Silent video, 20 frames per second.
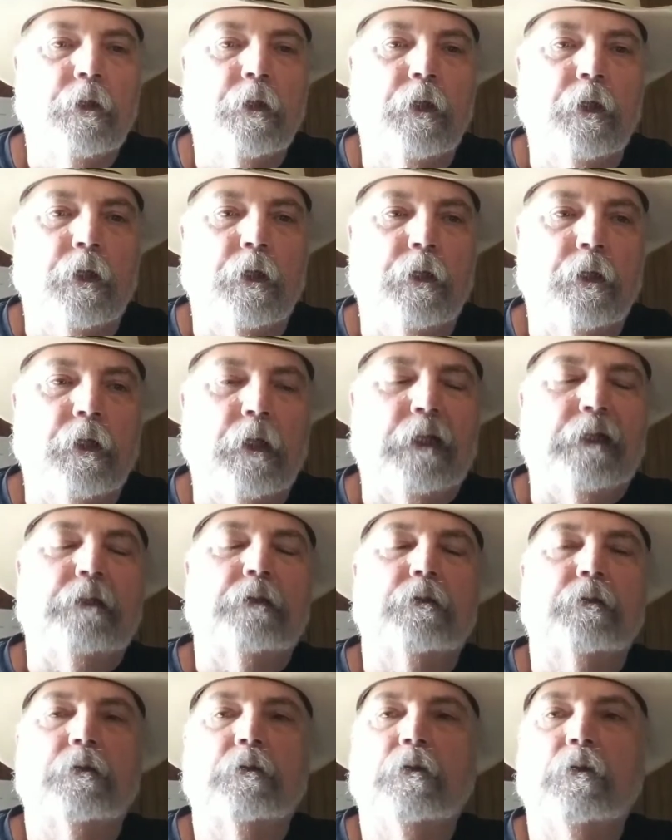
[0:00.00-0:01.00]
And, uh,
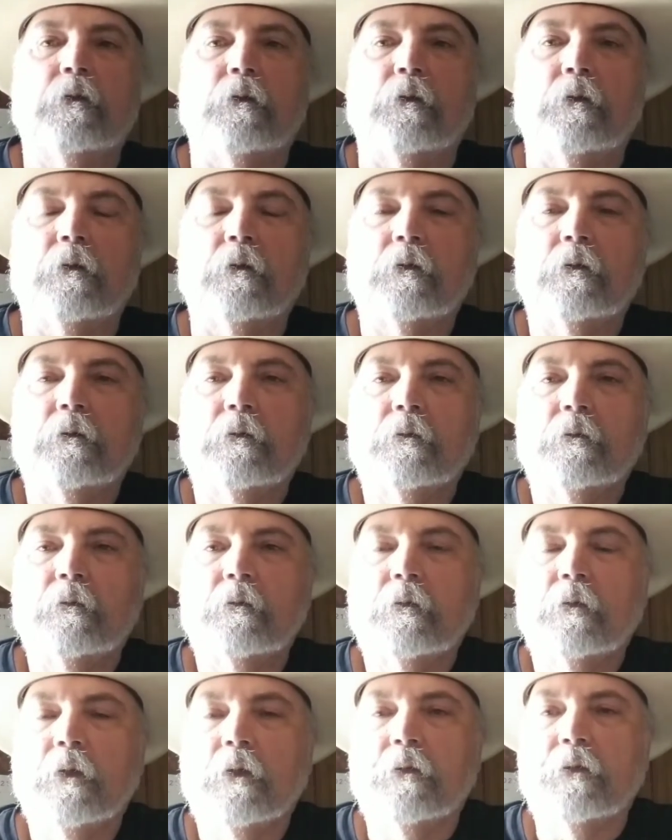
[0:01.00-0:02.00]
oh,
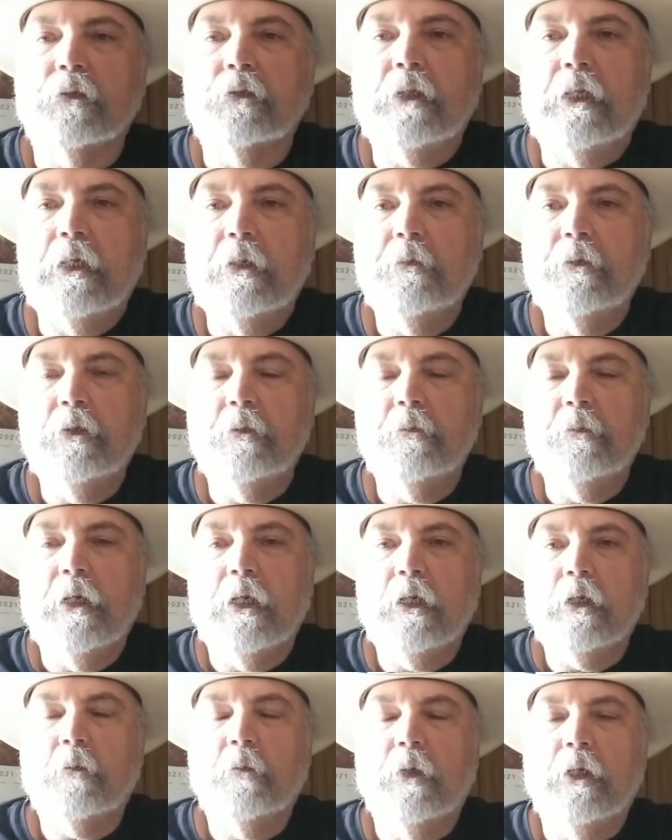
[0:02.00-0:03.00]
a little stab in the
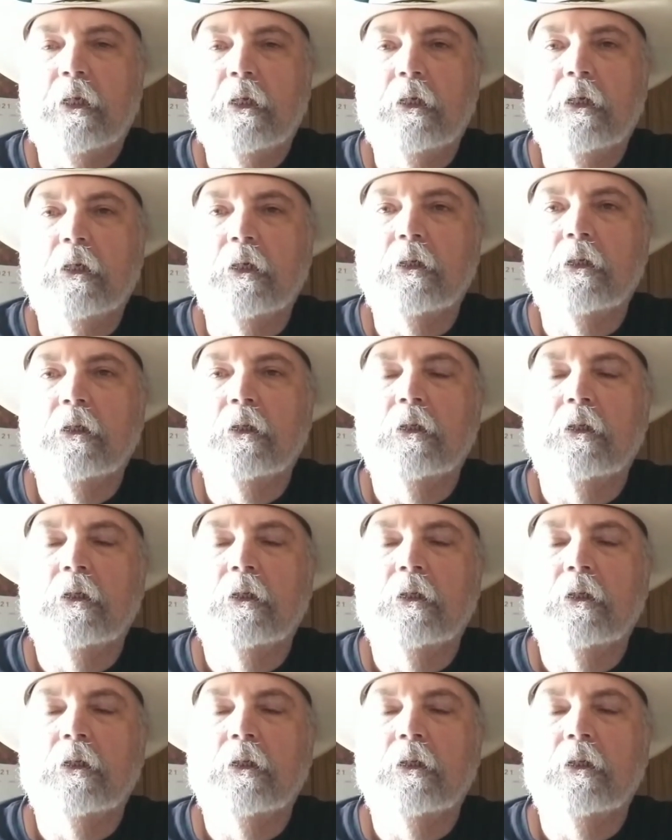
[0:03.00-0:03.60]
back pain there.